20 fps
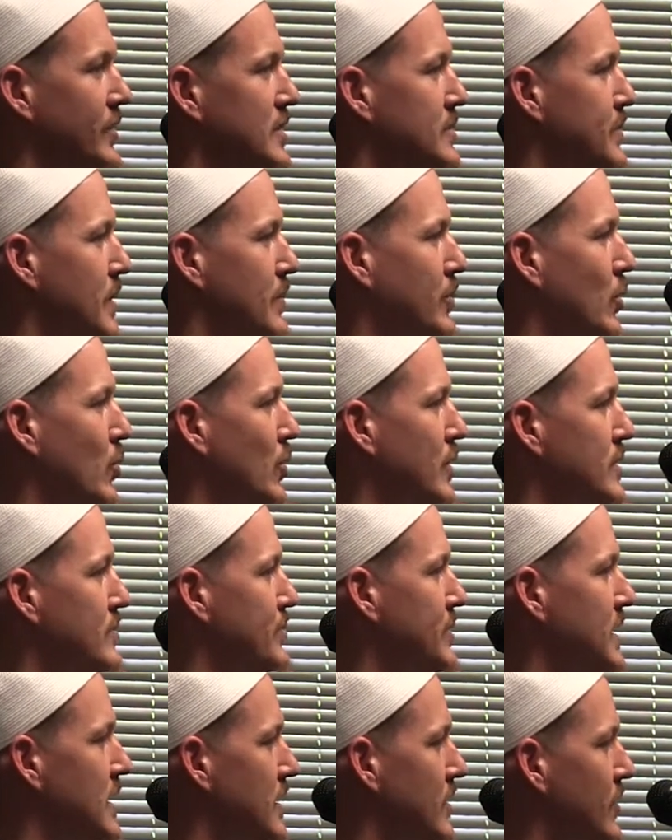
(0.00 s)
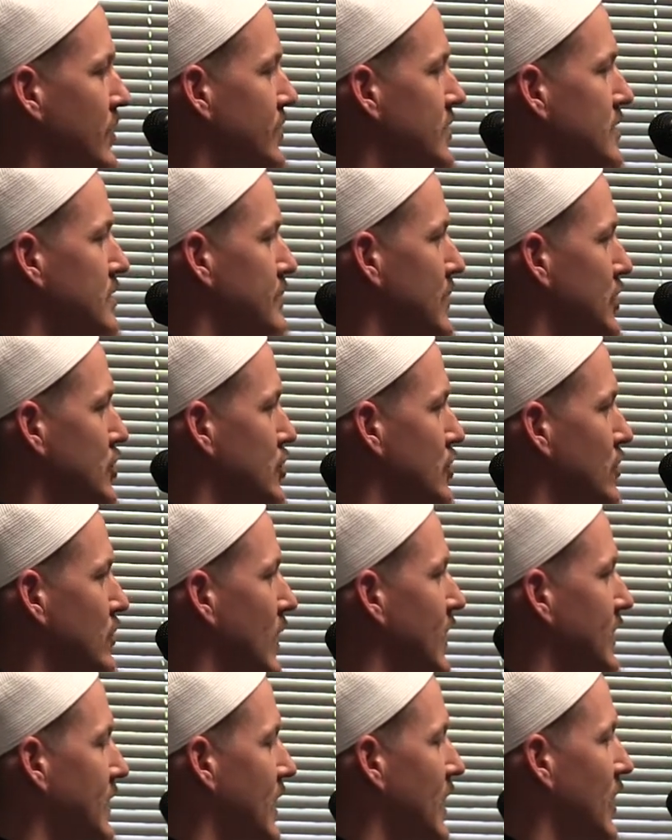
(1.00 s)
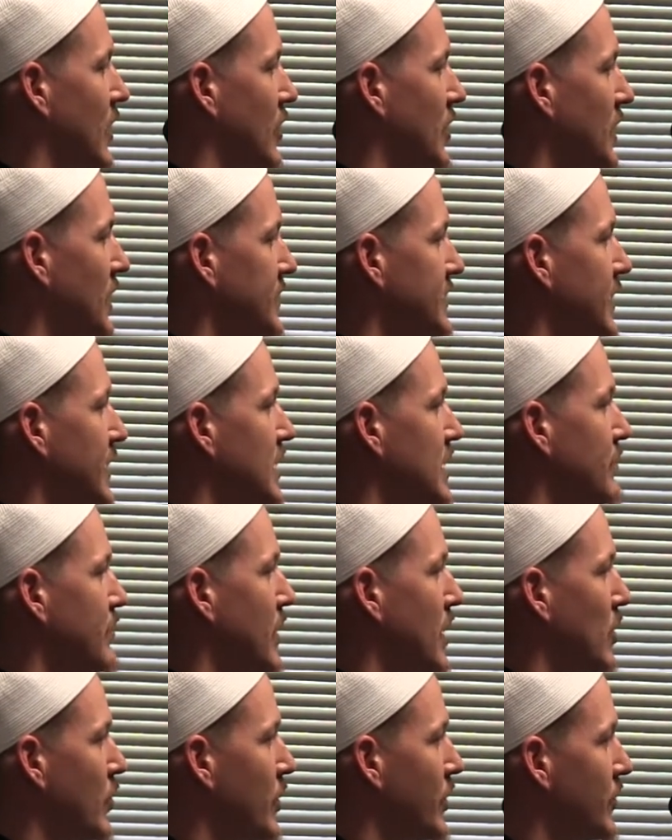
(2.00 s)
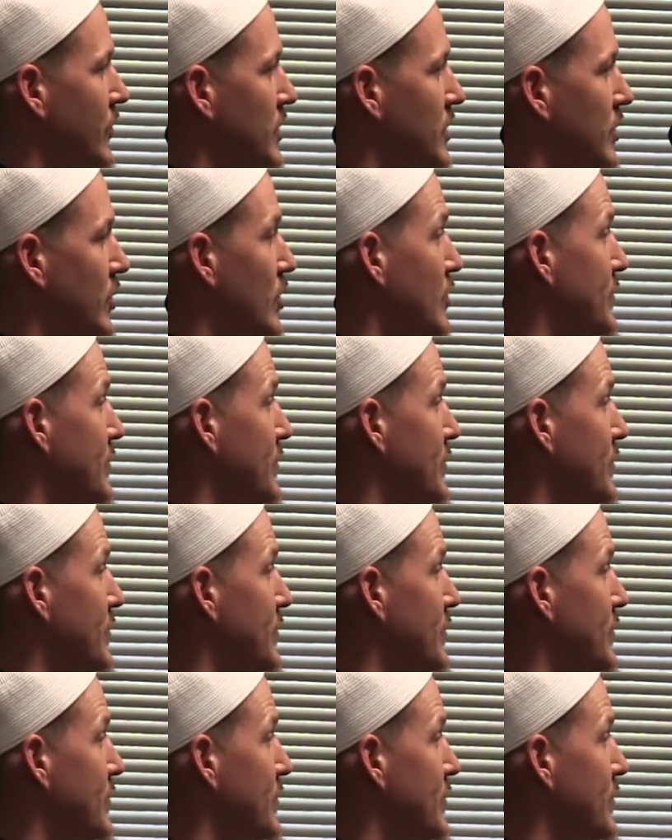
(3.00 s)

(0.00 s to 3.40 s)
these people wouldn't be here in this masjid right now, taking part with you.